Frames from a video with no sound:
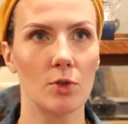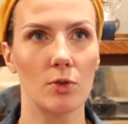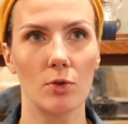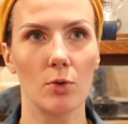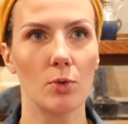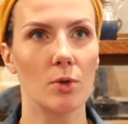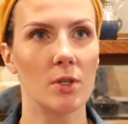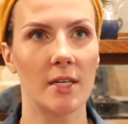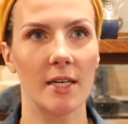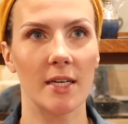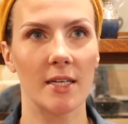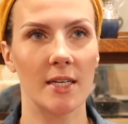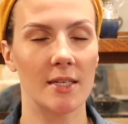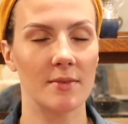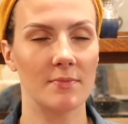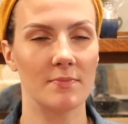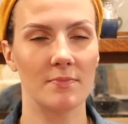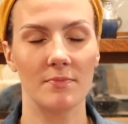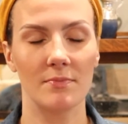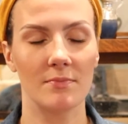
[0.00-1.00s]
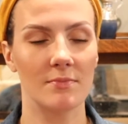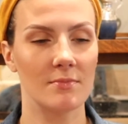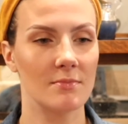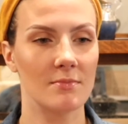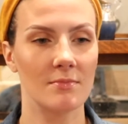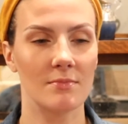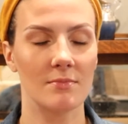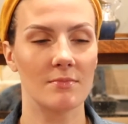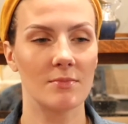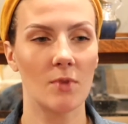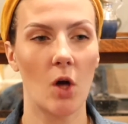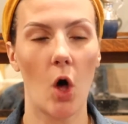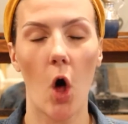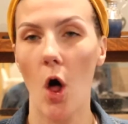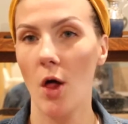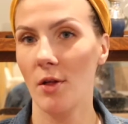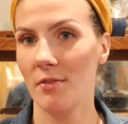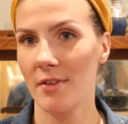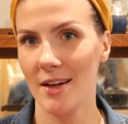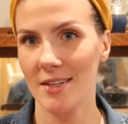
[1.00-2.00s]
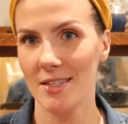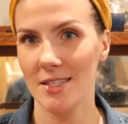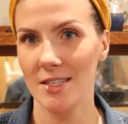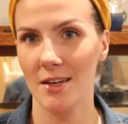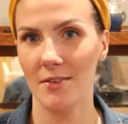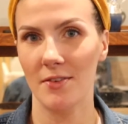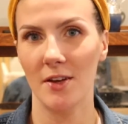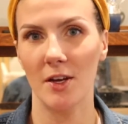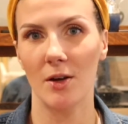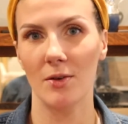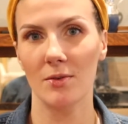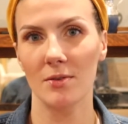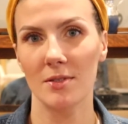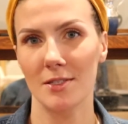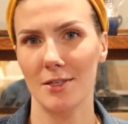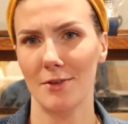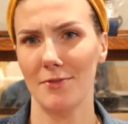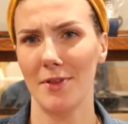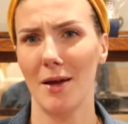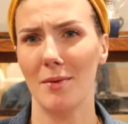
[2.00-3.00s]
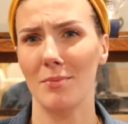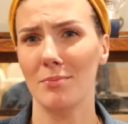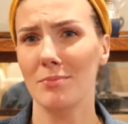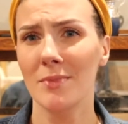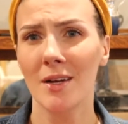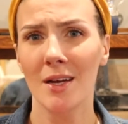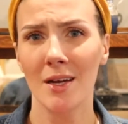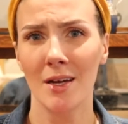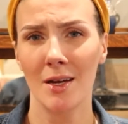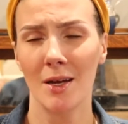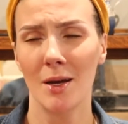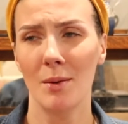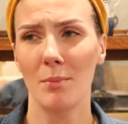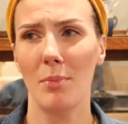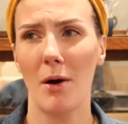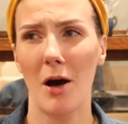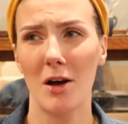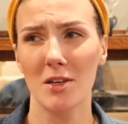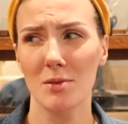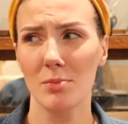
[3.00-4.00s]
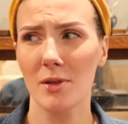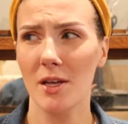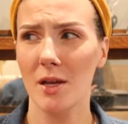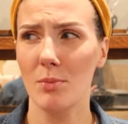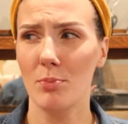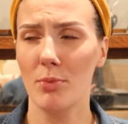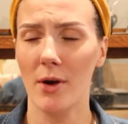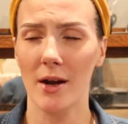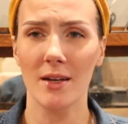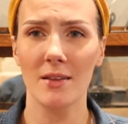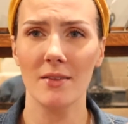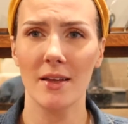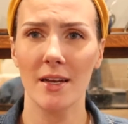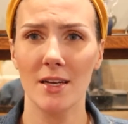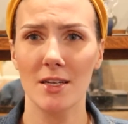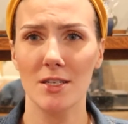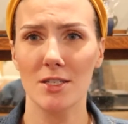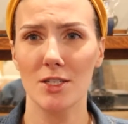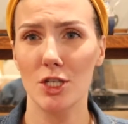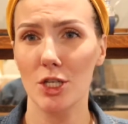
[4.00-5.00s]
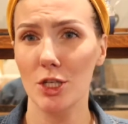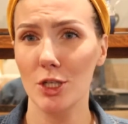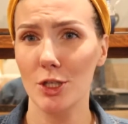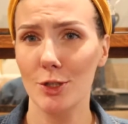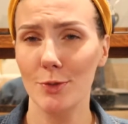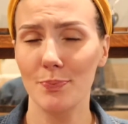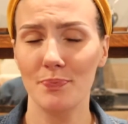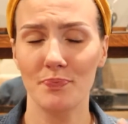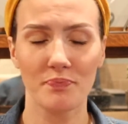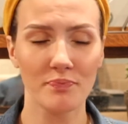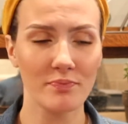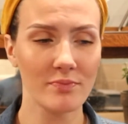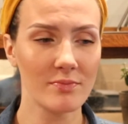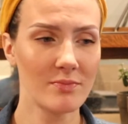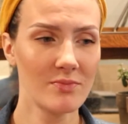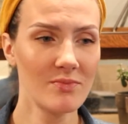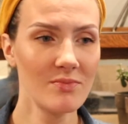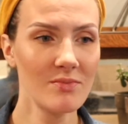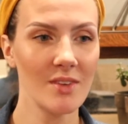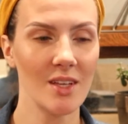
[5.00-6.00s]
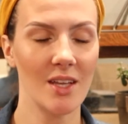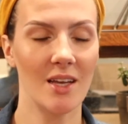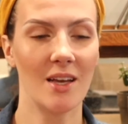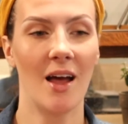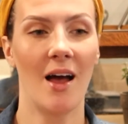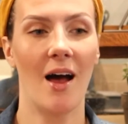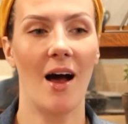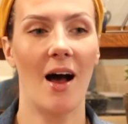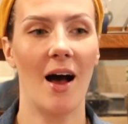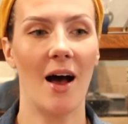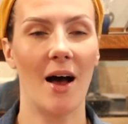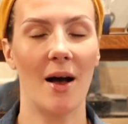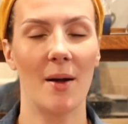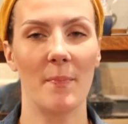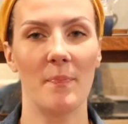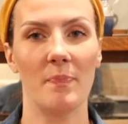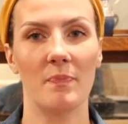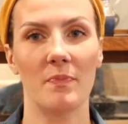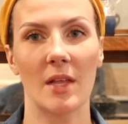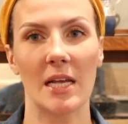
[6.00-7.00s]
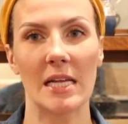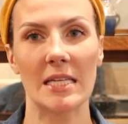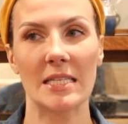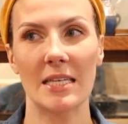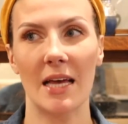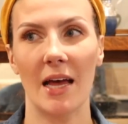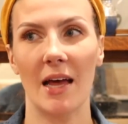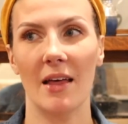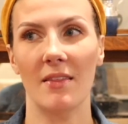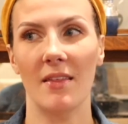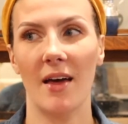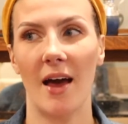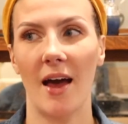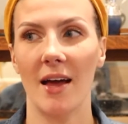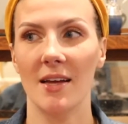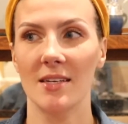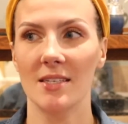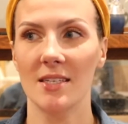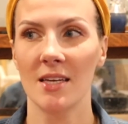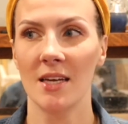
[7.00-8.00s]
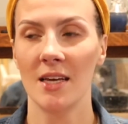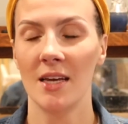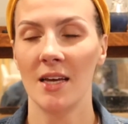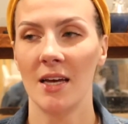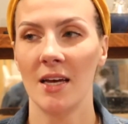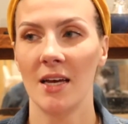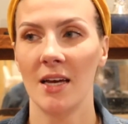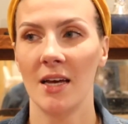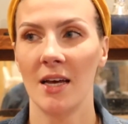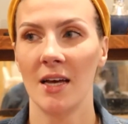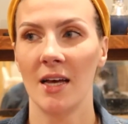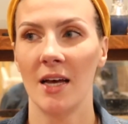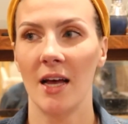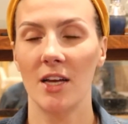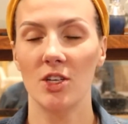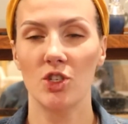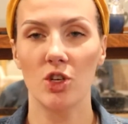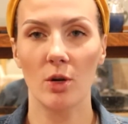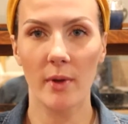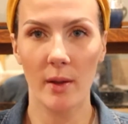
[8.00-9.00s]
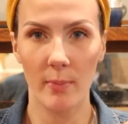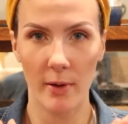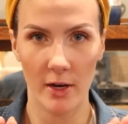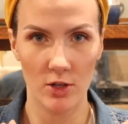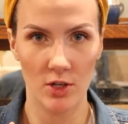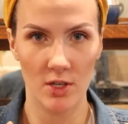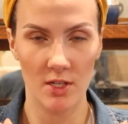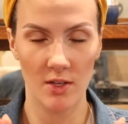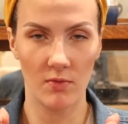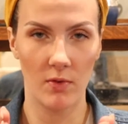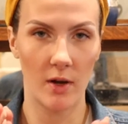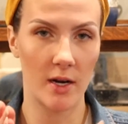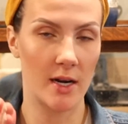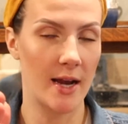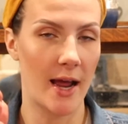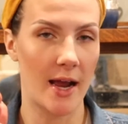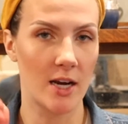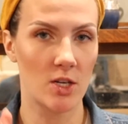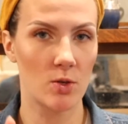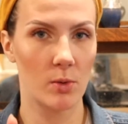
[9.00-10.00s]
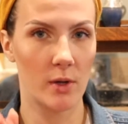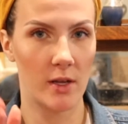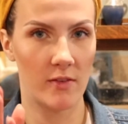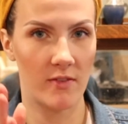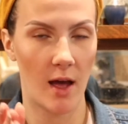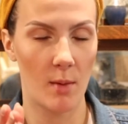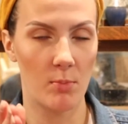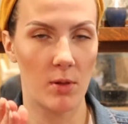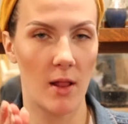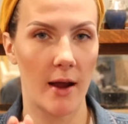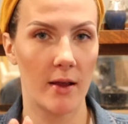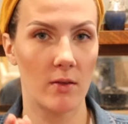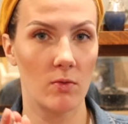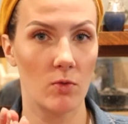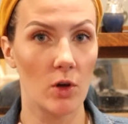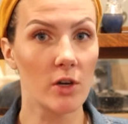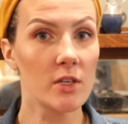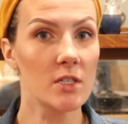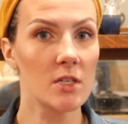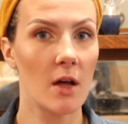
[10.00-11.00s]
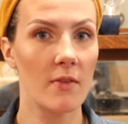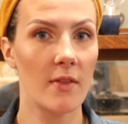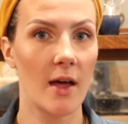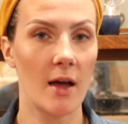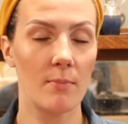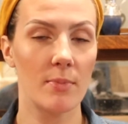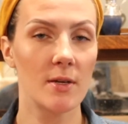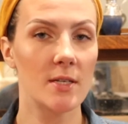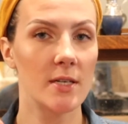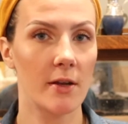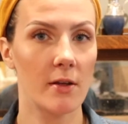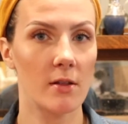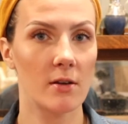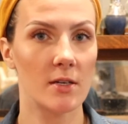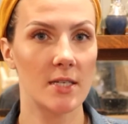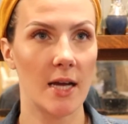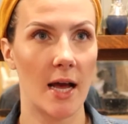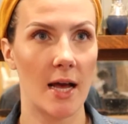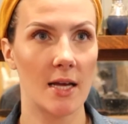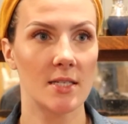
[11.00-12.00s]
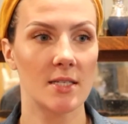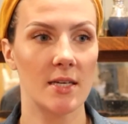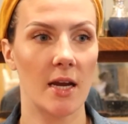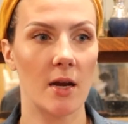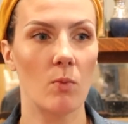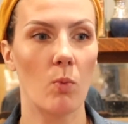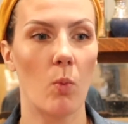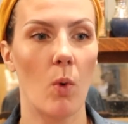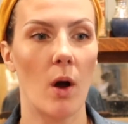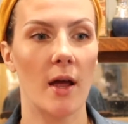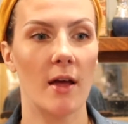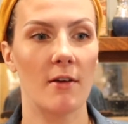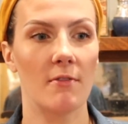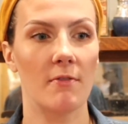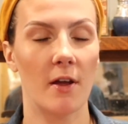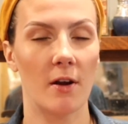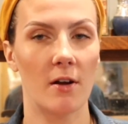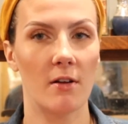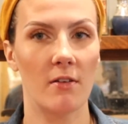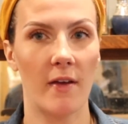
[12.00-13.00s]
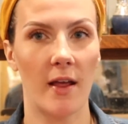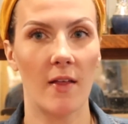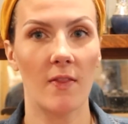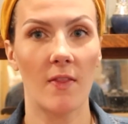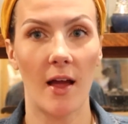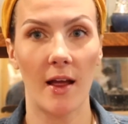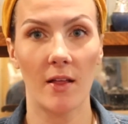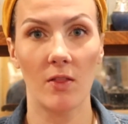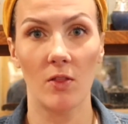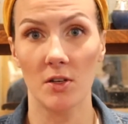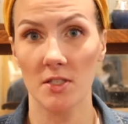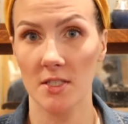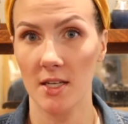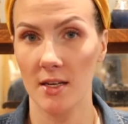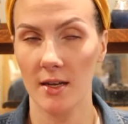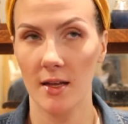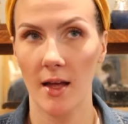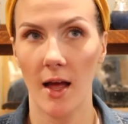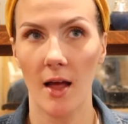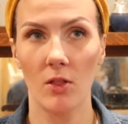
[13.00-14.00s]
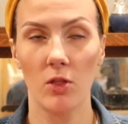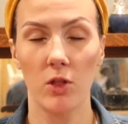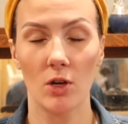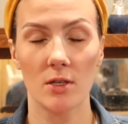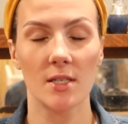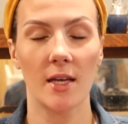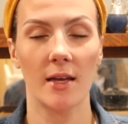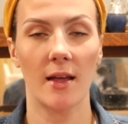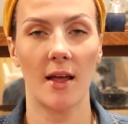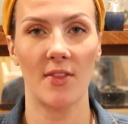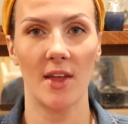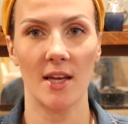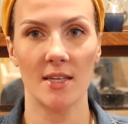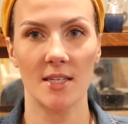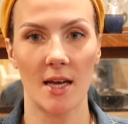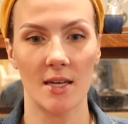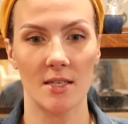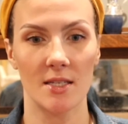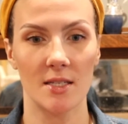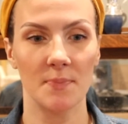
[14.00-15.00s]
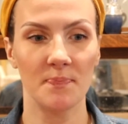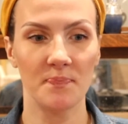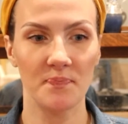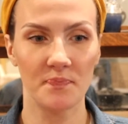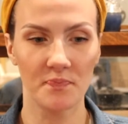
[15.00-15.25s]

Googling and all of that stuff, you know, stuff that possibly pregnant ladies do, um, it said that, it showed me pictures of what an actual E V A P line looks on that particular test and what a very faint line looks like, looks like at that test.